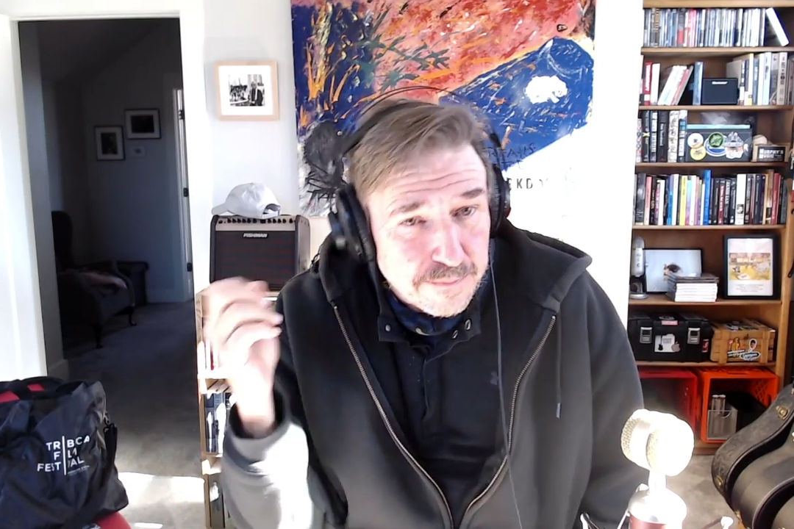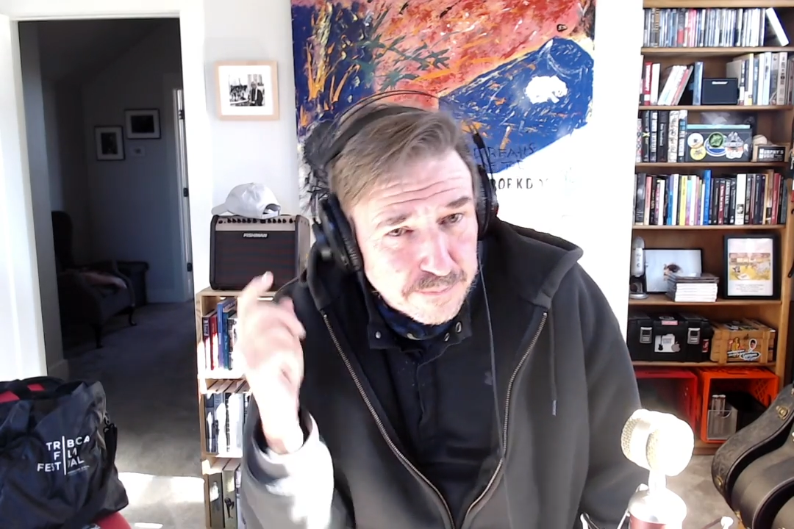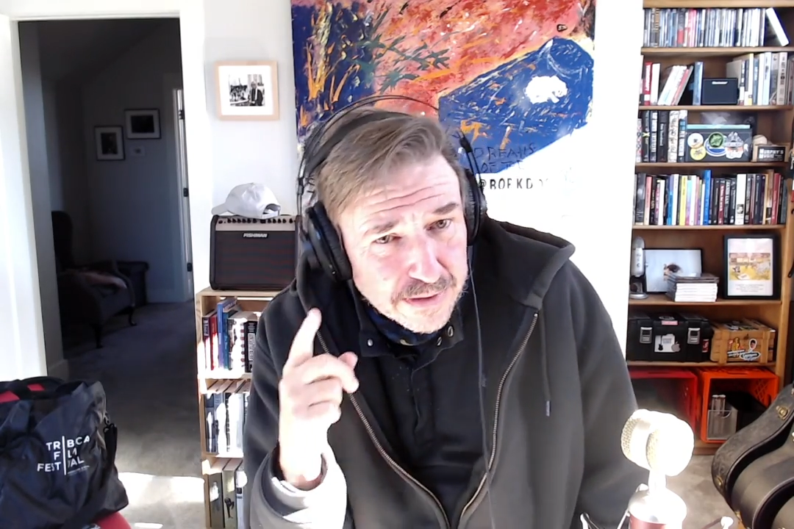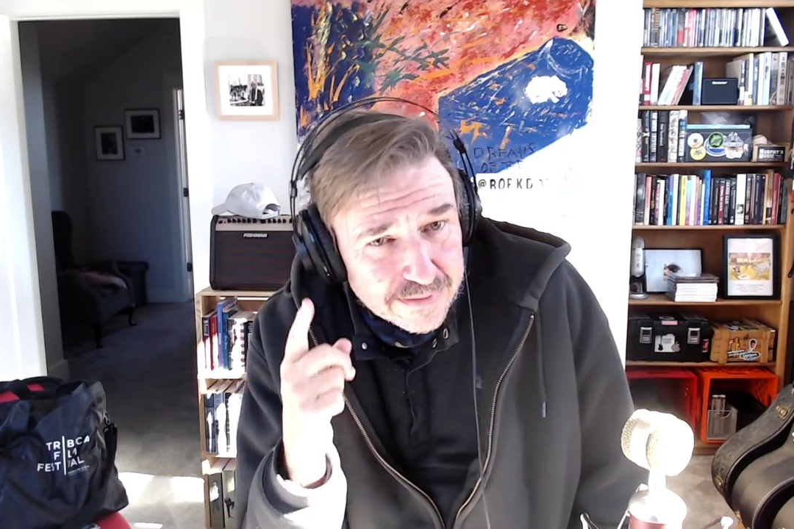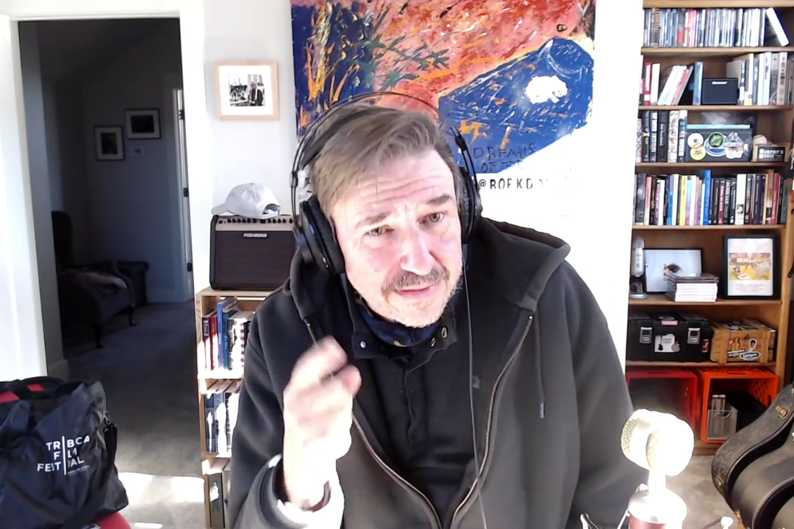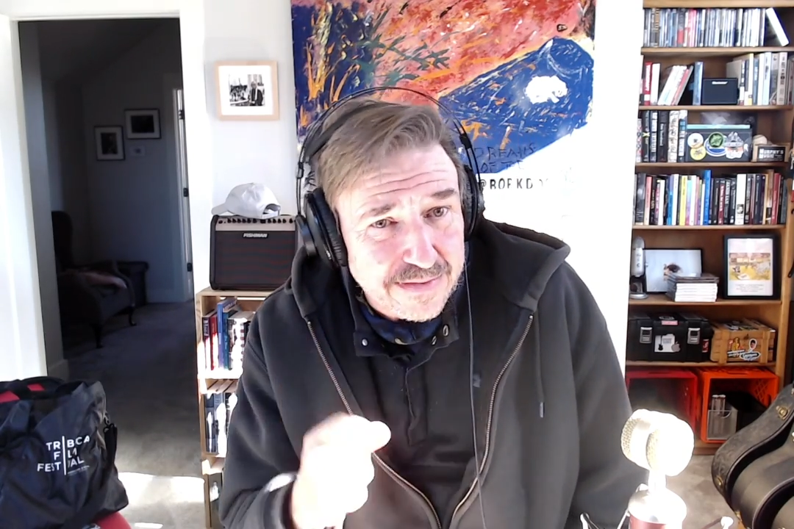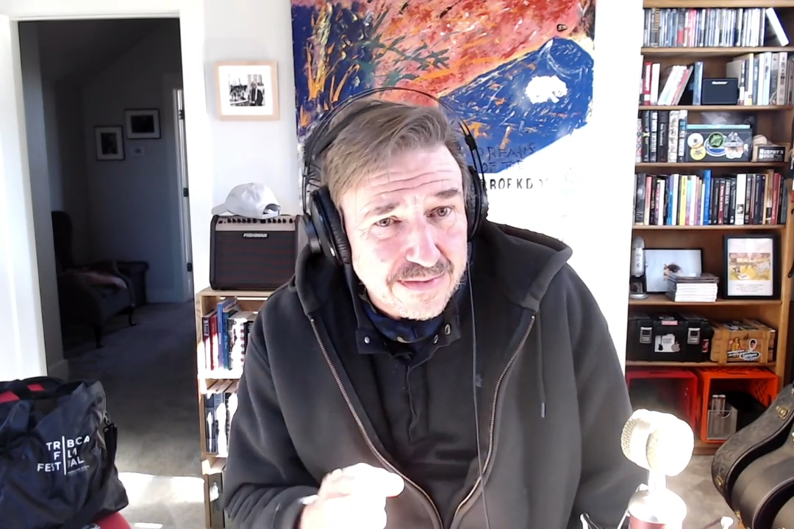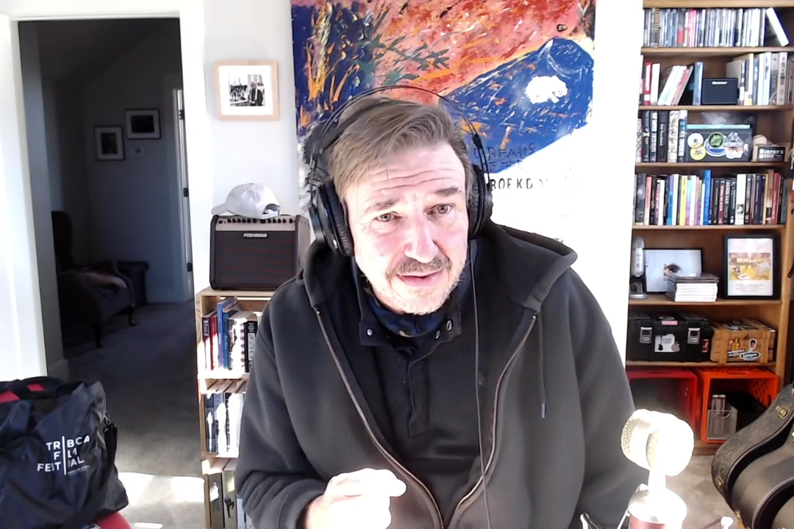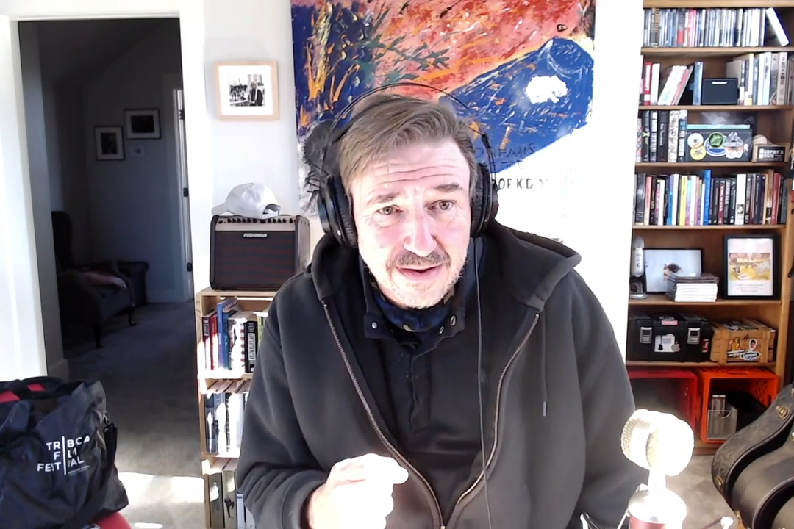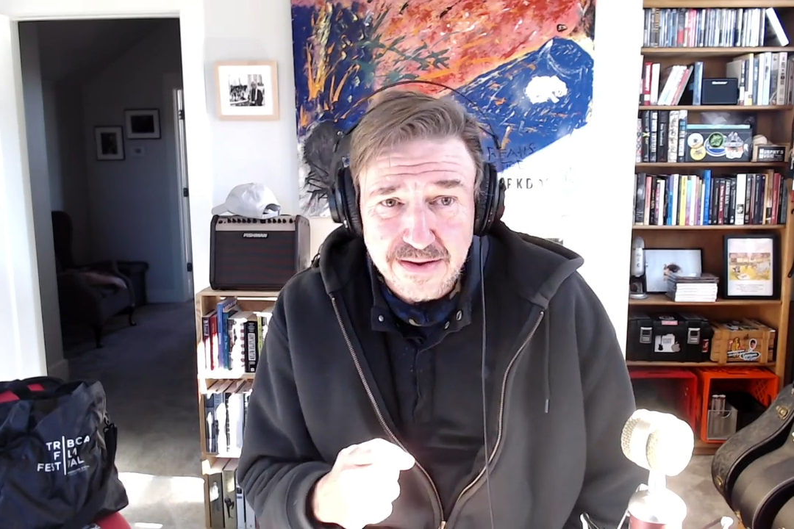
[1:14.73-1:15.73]
But
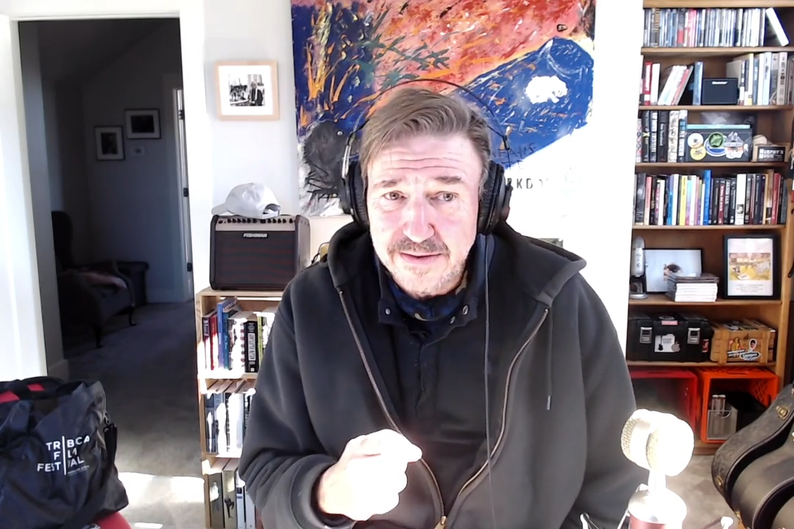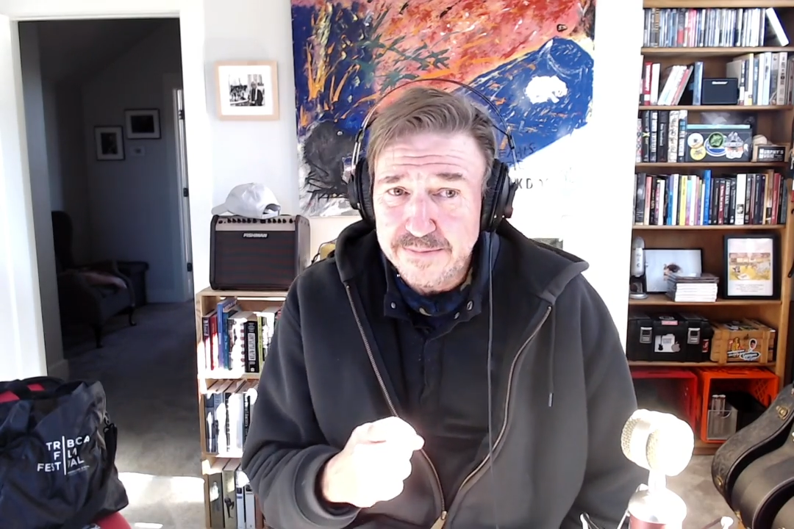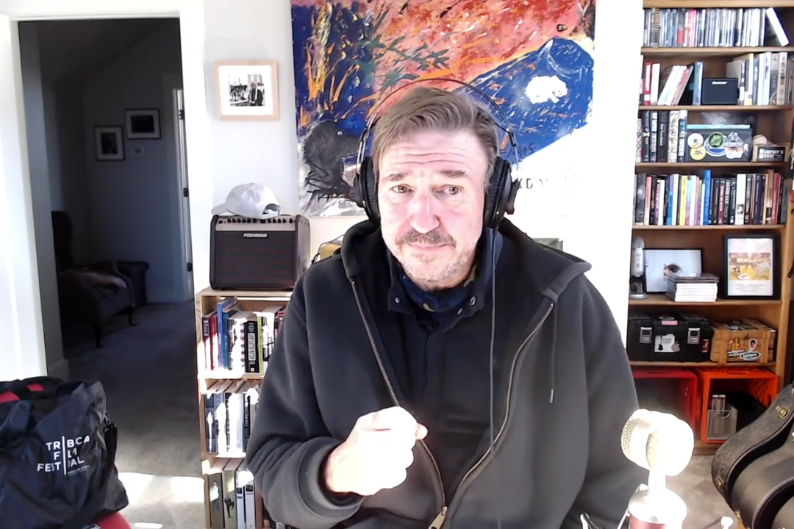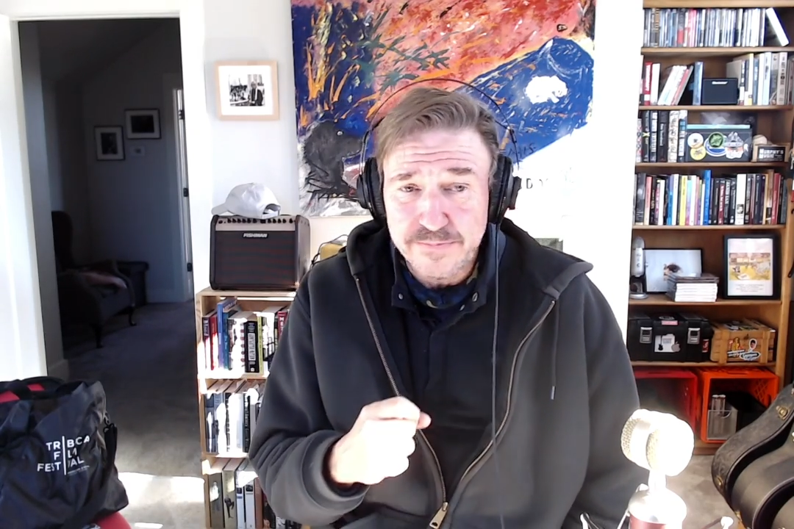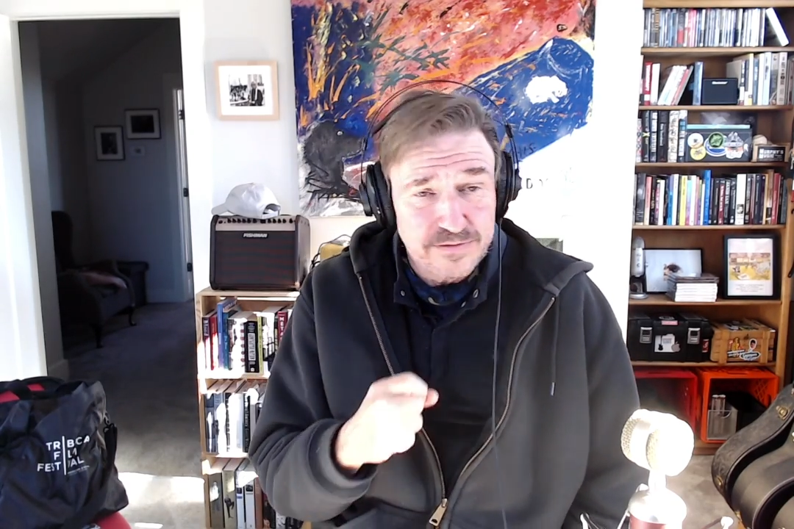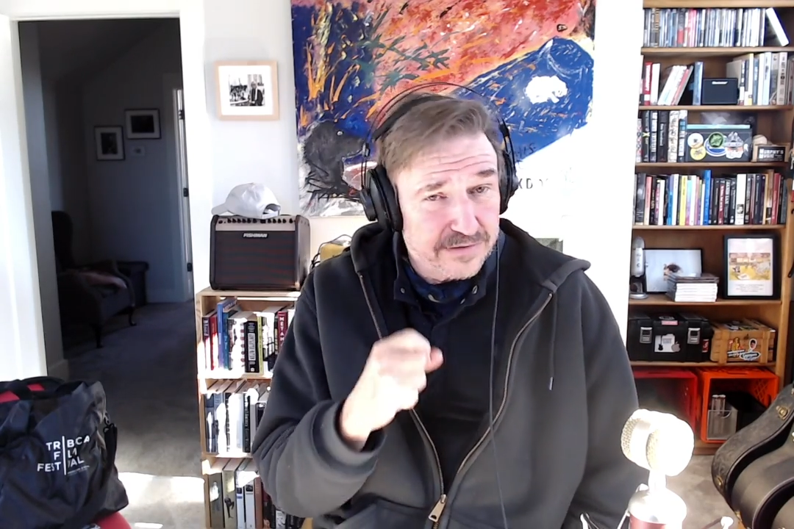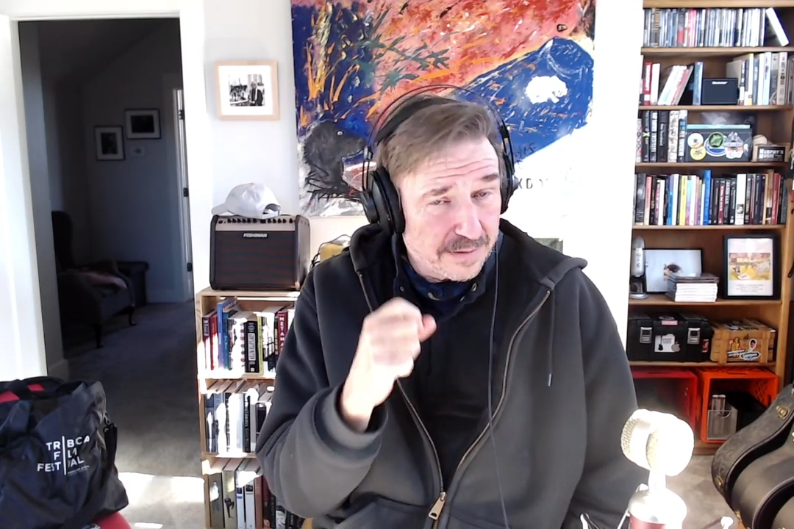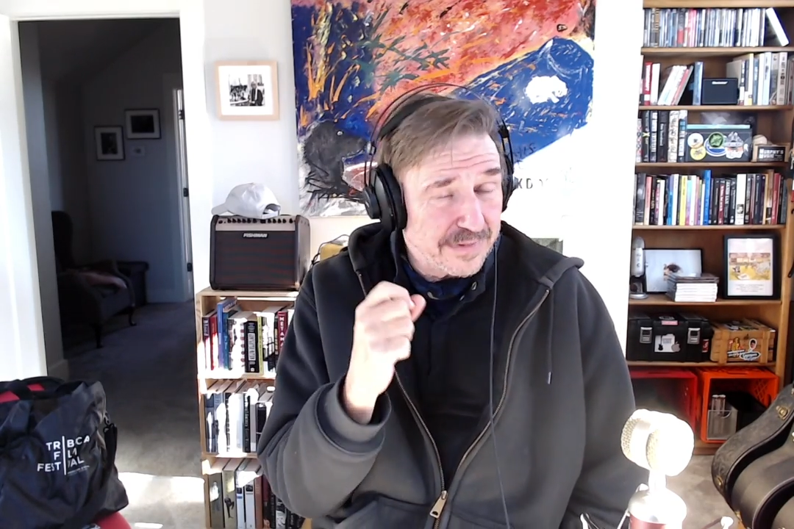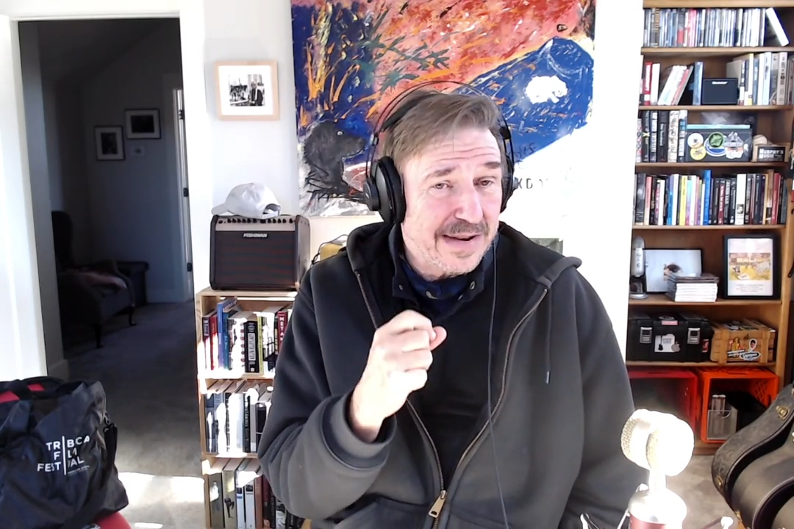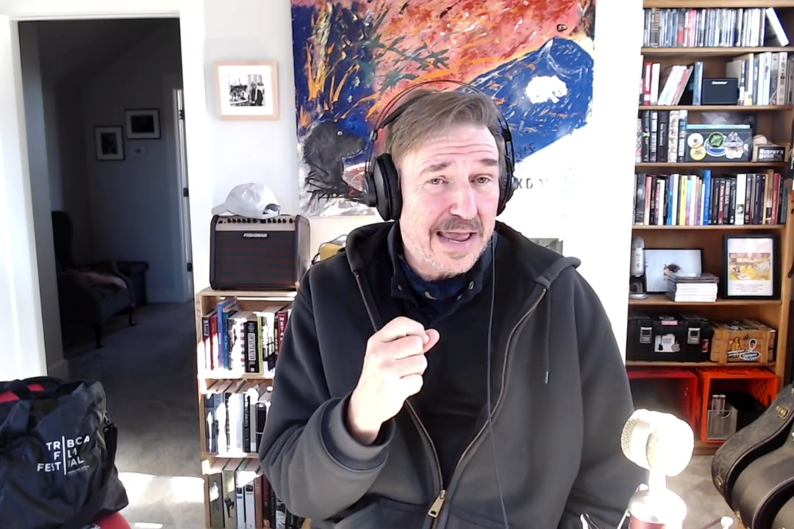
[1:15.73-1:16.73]

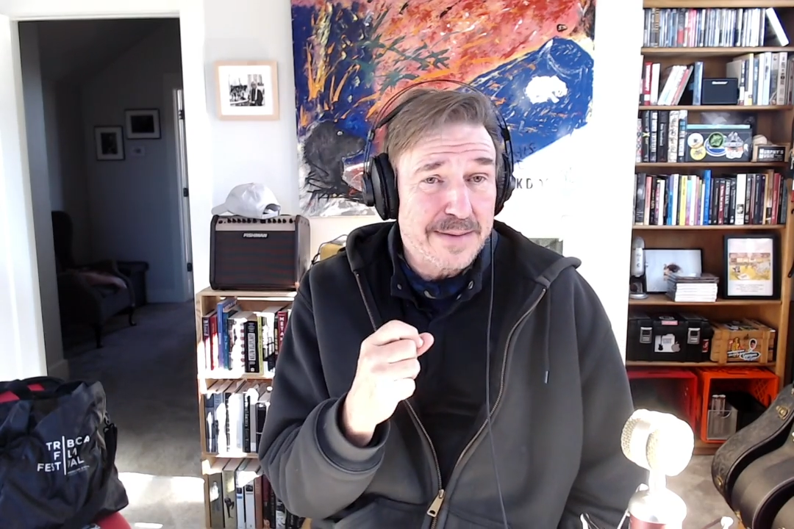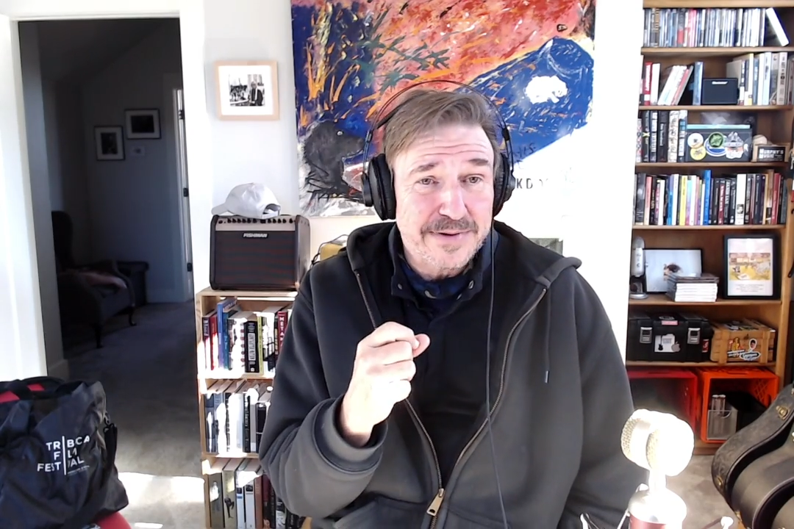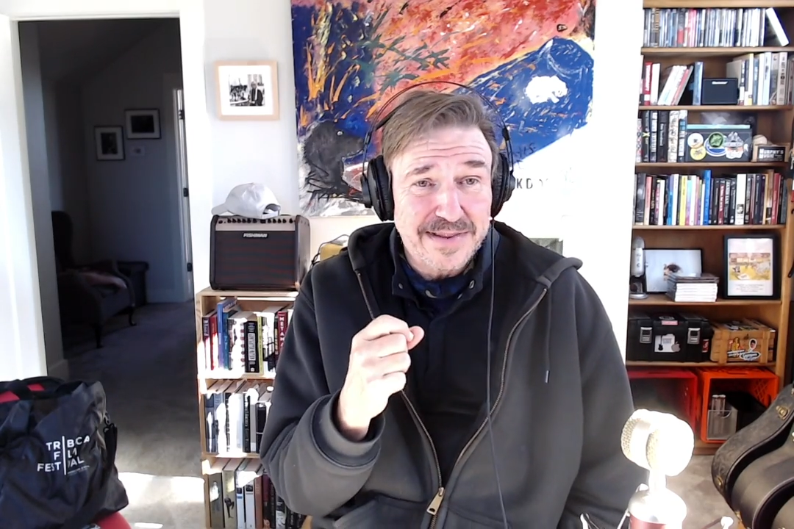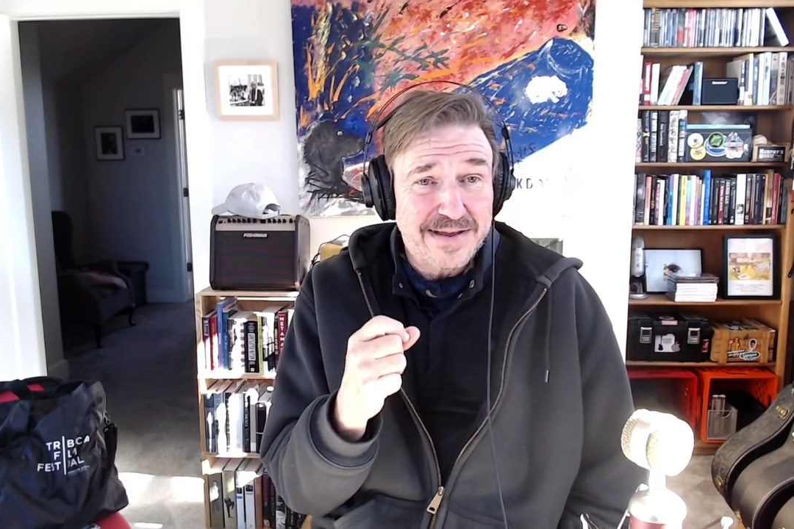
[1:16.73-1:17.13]
something happened